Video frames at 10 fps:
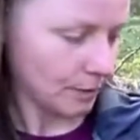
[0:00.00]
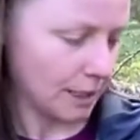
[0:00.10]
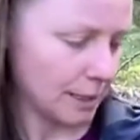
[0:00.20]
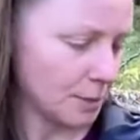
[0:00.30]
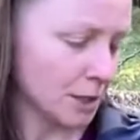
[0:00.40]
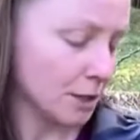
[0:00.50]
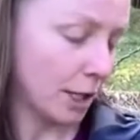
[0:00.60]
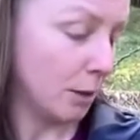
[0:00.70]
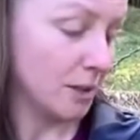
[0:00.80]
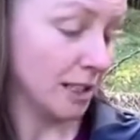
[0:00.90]
and I'm just
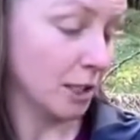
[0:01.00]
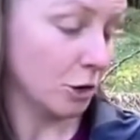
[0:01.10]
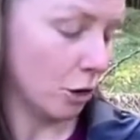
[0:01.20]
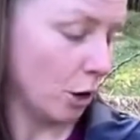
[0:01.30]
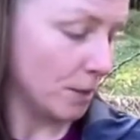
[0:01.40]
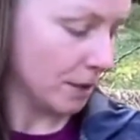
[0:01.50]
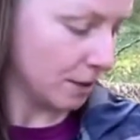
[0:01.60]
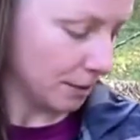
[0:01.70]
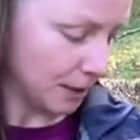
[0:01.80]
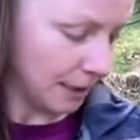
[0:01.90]
counting the drops
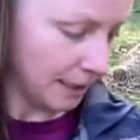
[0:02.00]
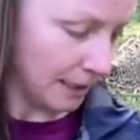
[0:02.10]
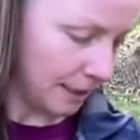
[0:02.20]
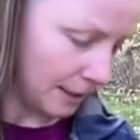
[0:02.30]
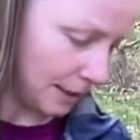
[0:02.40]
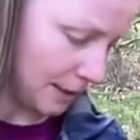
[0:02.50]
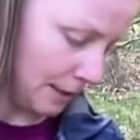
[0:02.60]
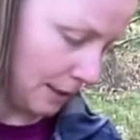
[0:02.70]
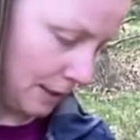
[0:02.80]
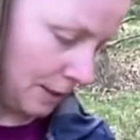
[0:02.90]
ultimately.
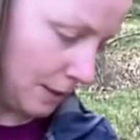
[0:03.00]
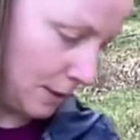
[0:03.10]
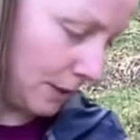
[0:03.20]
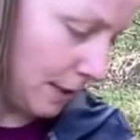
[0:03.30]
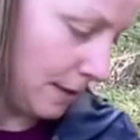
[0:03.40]
So